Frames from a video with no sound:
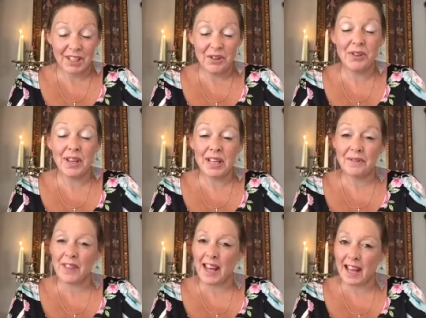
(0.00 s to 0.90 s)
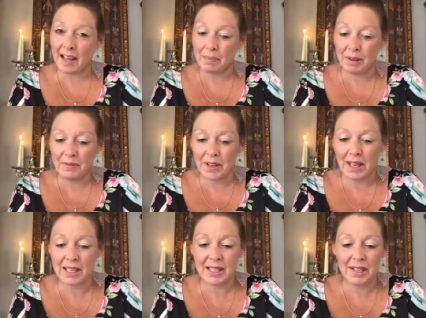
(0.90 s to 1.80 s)
Can you think of the happy
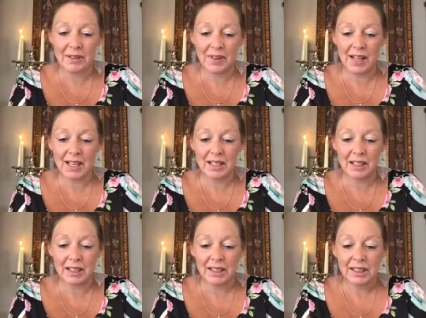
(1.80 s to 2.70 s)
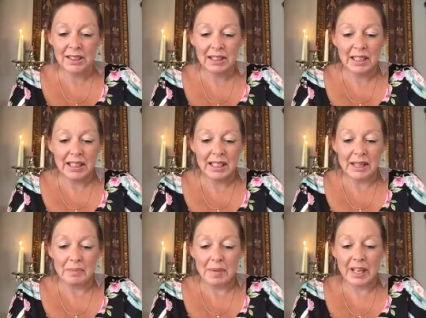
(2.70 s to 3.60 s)
feelings that you've had?
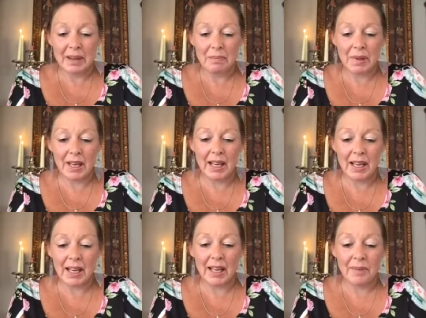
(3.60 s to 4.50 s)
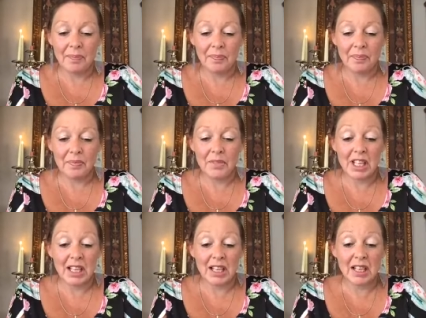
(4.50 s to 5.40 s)
It might be
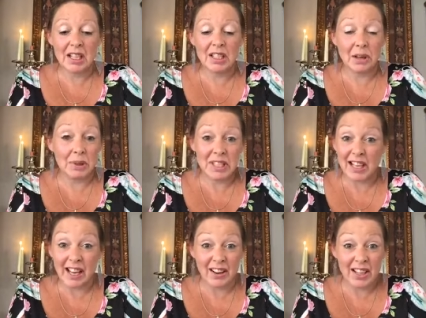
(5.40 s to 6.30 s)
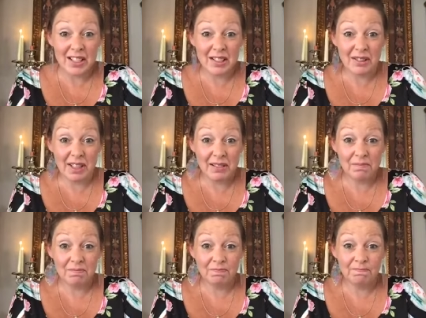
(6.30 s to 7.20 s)
going to get ice
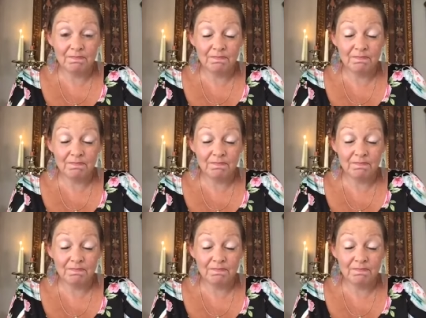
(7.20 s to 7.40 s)
cream,